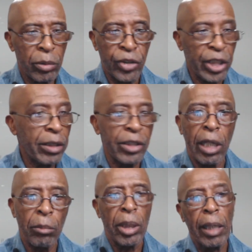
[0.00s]
said the
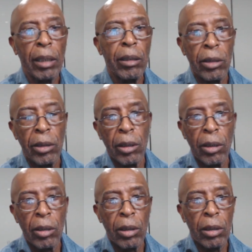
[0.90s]
same thing,
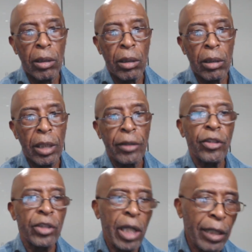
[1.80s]
that
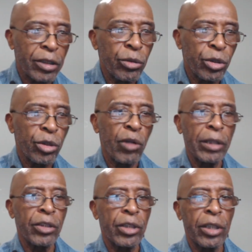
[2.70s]
these constitutional
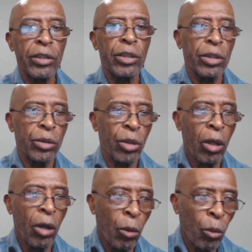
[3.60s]
rights of citizens
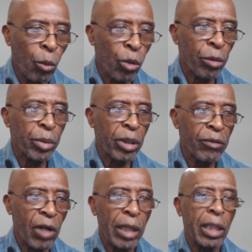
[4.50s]
were being
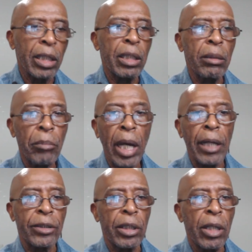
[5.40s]
violated en
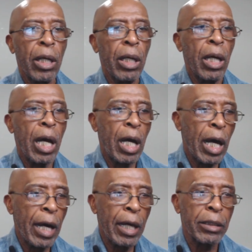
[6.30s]
masse,
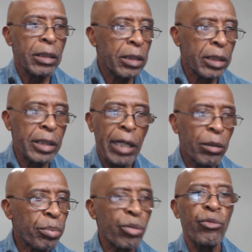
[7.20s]
and the data
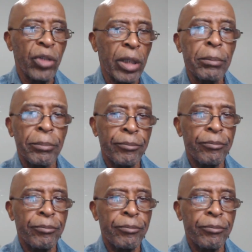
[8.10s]
proved it.